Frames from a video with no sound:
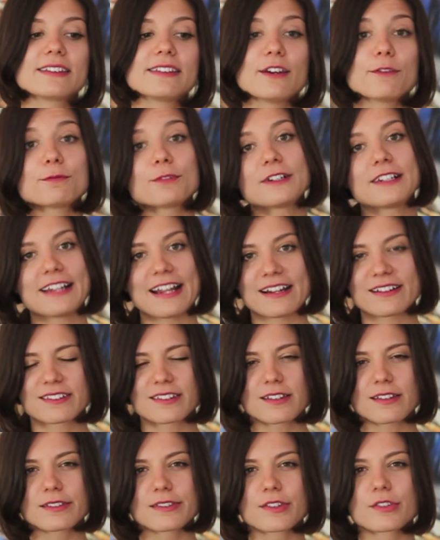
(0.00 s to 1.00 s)
different
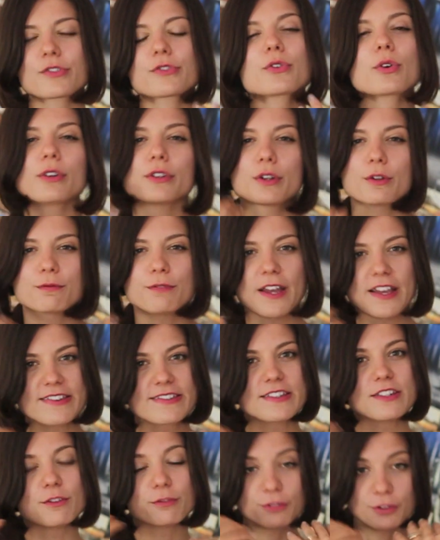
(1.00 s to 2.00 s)
lenses distort your
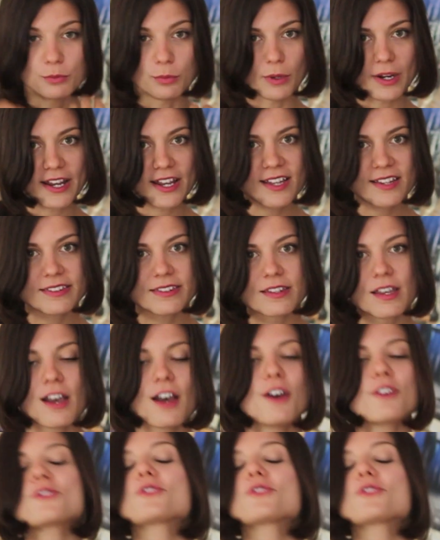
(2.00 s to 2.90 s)
face in different ways.